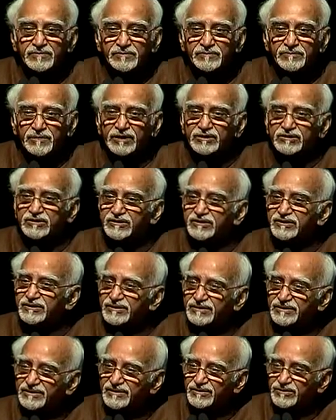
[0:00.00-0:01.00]
But
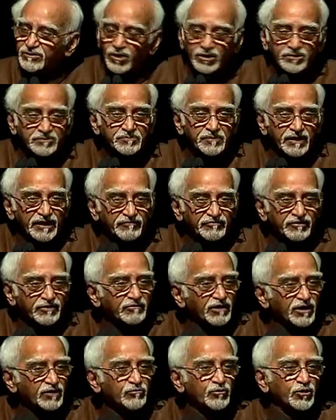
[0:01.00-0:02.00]
not
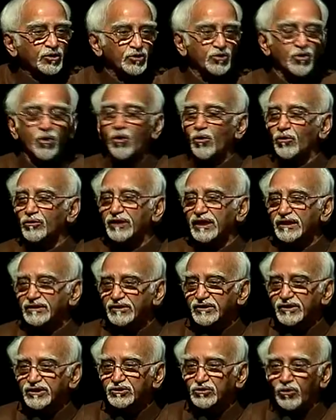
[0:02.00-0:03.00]
everyone would know that
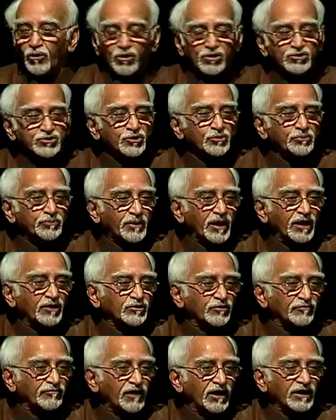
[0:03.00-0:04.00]
it is also part
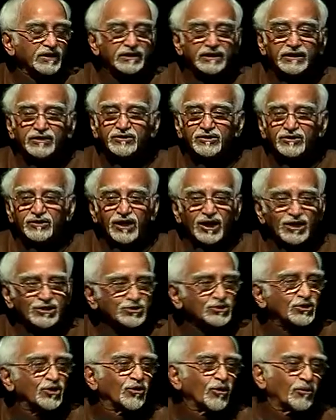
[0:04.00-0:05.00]
of our
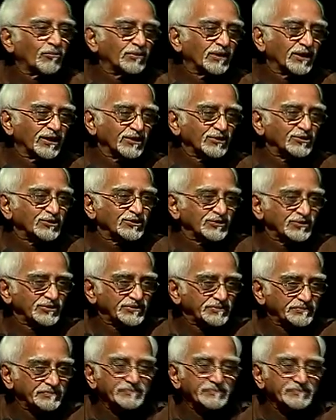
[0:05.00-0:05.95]
international obligations.